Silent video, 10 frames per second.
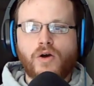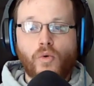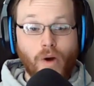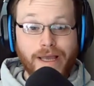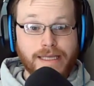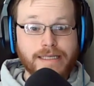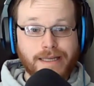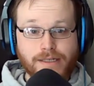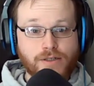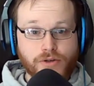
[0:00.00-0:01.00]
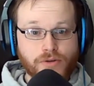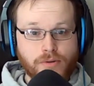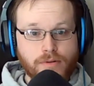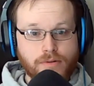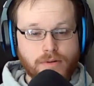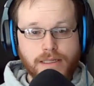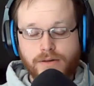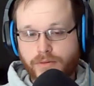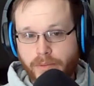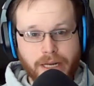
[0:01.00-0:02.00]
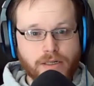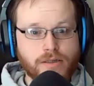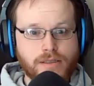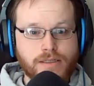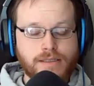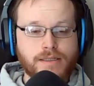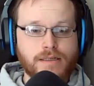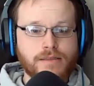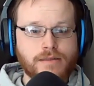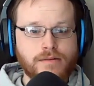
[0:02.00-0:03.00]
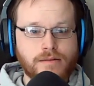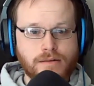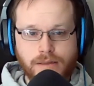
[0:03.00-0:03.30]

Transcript: what he can do the remainder of this season